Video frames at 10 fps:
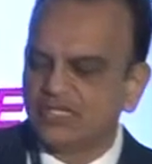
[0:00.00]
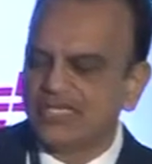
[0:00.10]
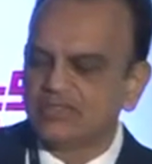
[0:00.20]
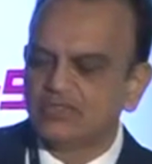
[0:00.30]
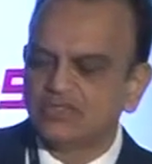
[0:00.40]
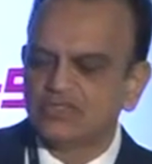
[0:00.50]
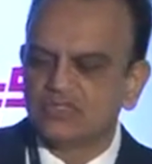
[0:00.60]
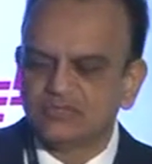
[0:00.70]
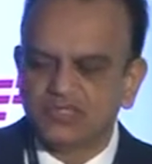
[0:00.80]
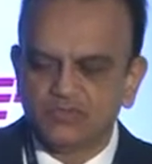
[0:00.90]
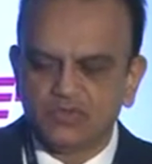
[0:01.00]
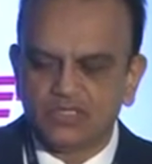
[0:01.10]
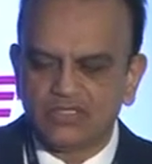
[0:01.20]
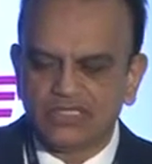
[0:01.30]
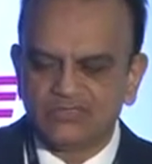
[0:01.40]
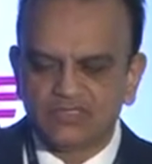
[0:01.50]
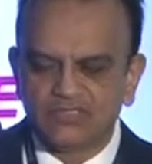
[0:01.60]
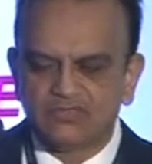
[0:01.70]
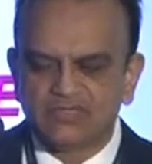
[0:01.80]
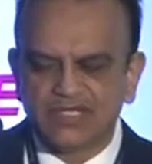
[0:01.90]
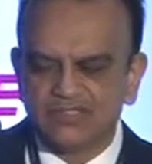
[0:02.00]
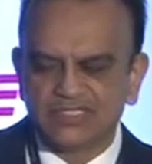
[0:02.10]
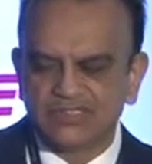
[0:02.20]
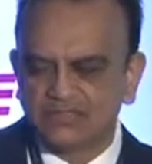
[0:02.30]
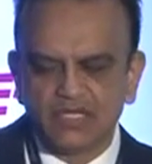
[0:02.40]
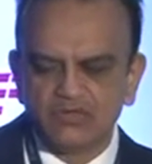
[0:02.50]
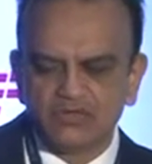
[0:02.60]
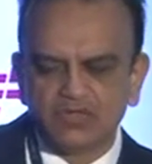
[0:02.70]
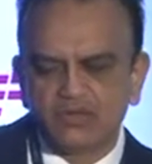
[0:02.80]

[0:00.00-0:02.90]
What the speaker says: case goes to the Supreme Court, and Justice Breyer says, no,